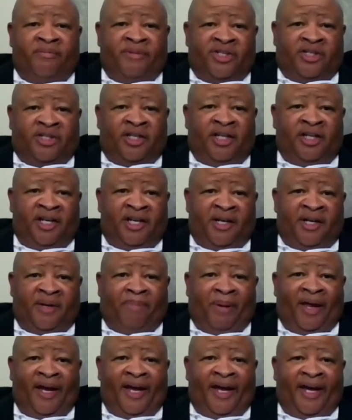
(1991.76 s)
running the machine in
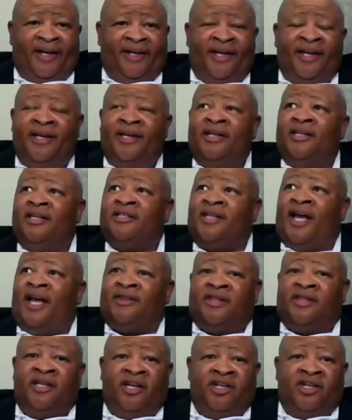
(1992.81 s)
the plant is
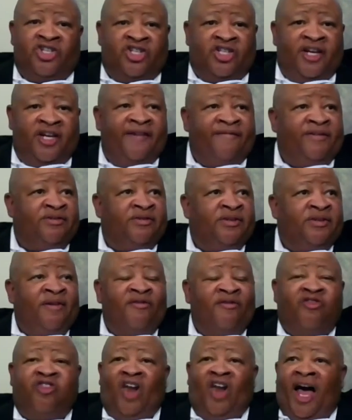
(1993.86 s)
out there sharing
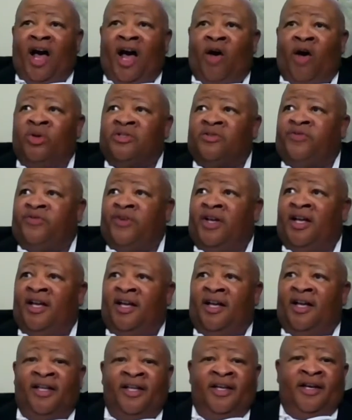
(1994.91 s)
flowers
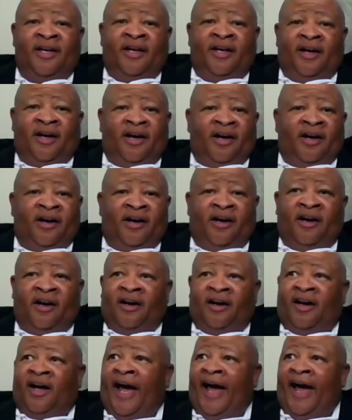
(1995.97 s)
for
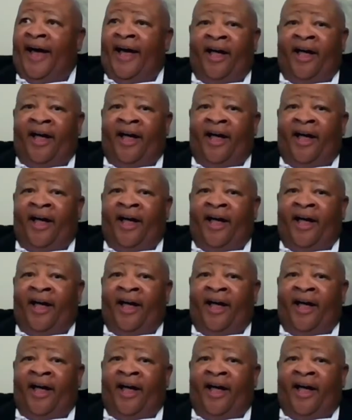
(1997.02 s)
a